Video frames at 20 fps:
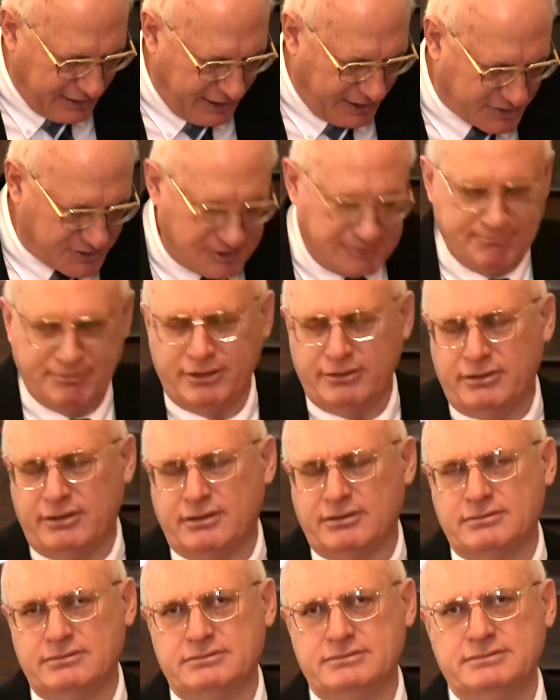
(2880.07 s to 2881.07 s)
are spirit,
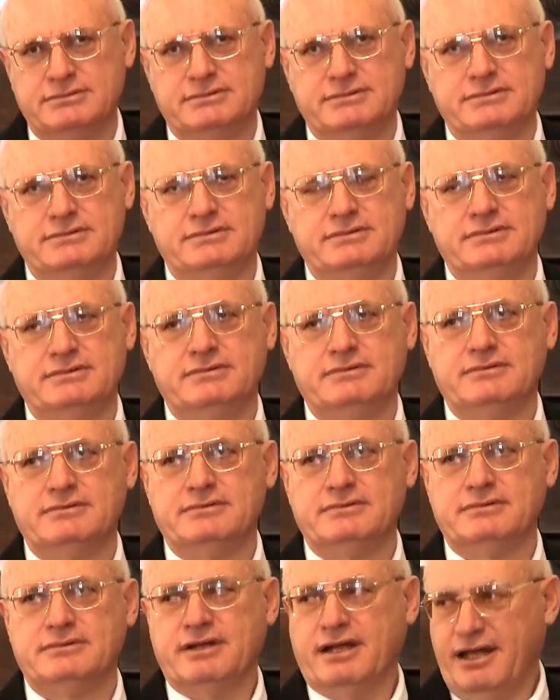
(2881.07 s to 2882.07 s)

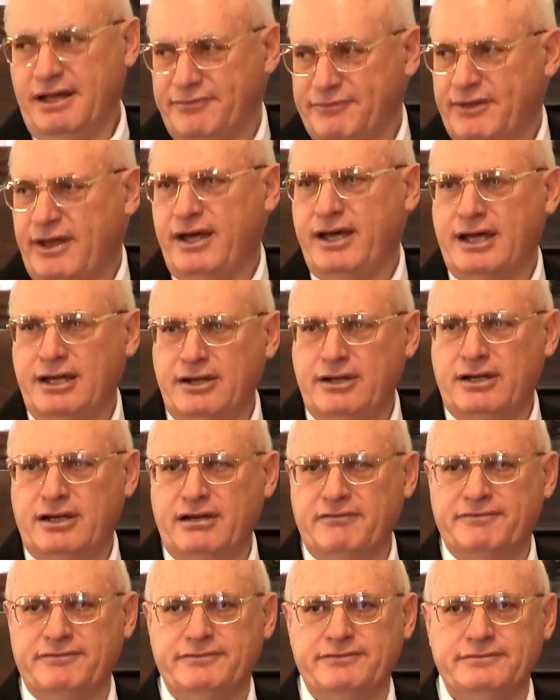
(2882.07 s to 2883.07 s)
and they are
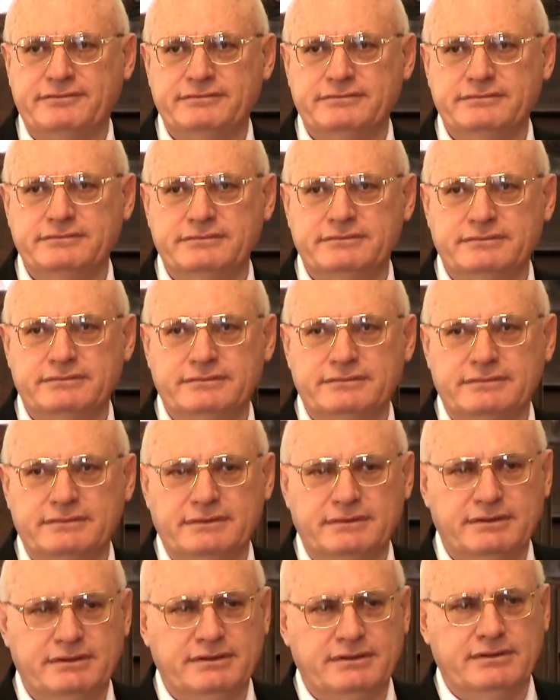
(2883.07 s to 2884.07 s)
life."
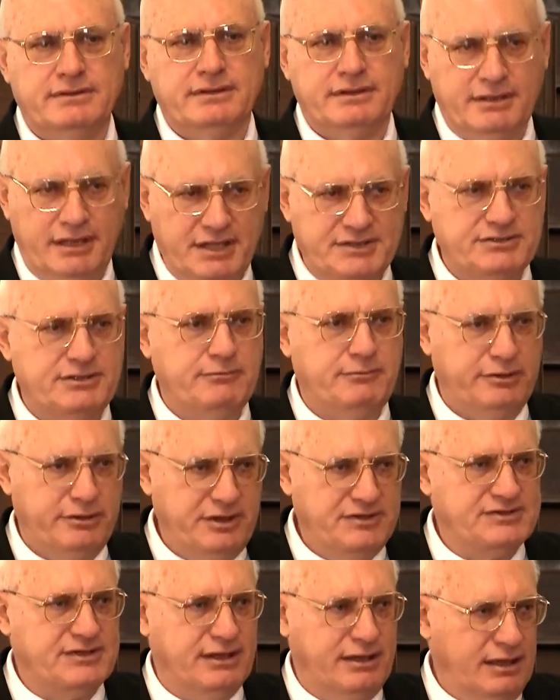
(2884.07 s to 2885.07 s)
It's the
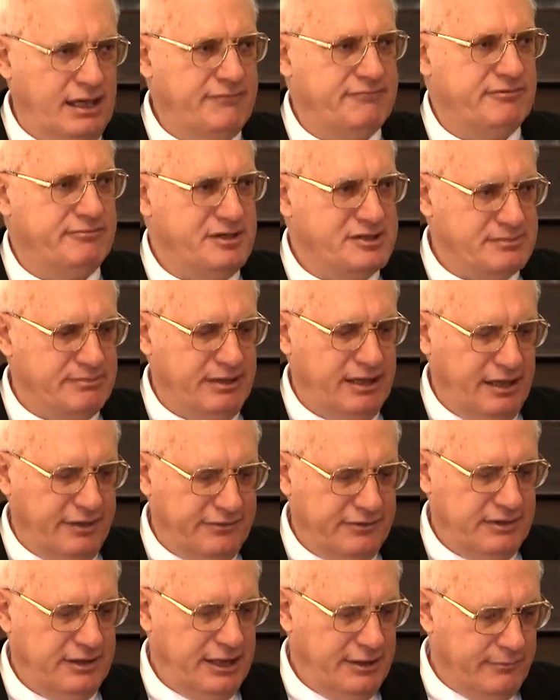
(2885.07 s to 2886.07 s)
words that came from his mouth,
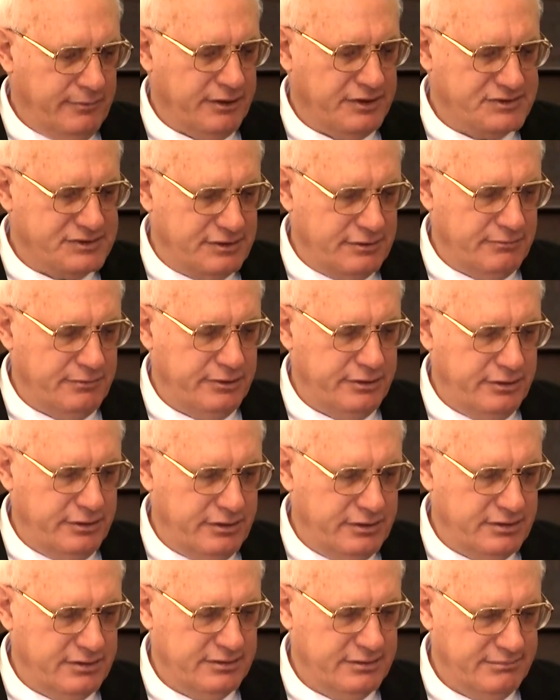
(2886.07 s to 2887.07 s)
and he was the Word
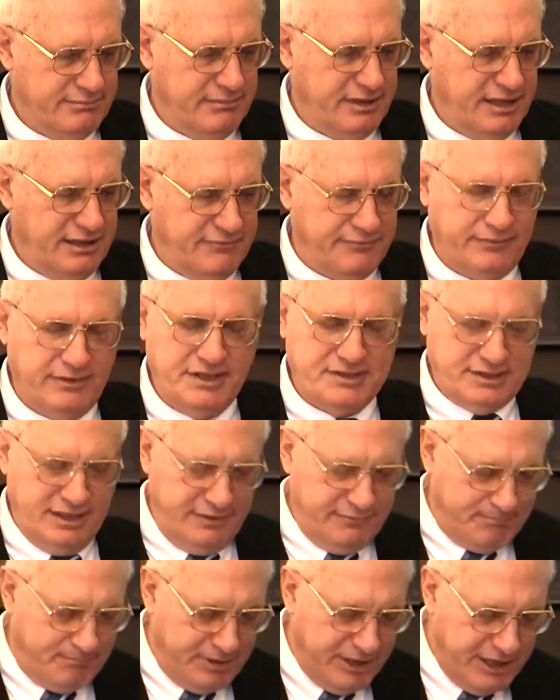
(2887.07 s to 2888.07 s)
made flesh.
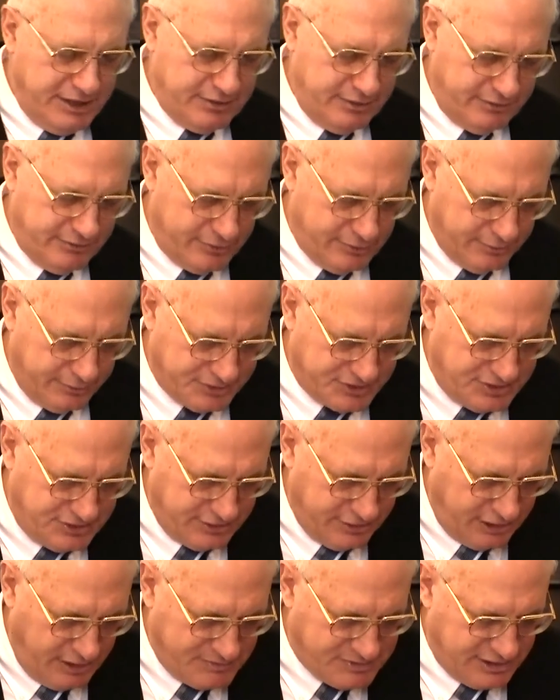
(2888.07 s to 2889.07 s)
And Peter, of course,
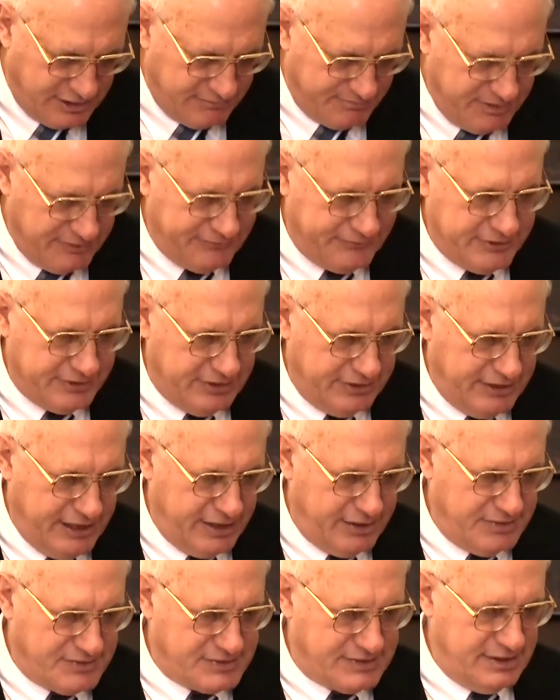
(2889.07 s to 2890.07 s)
chimes in a bit further
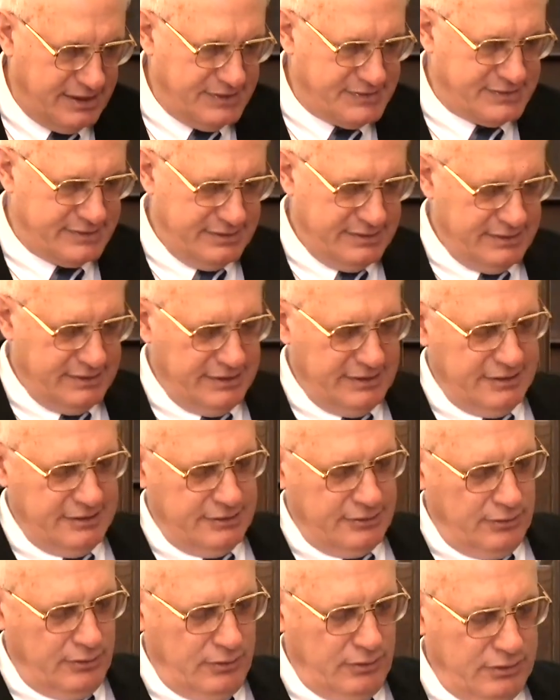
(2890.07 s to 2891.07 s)
down and says,
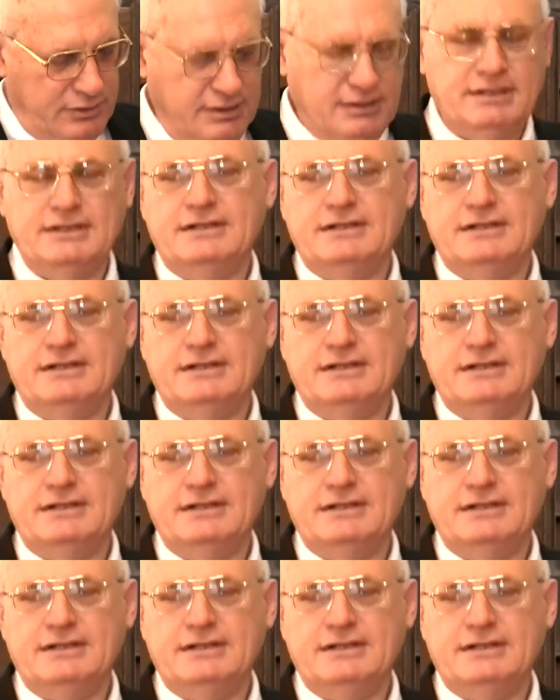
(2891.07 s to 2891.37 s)
"Lord,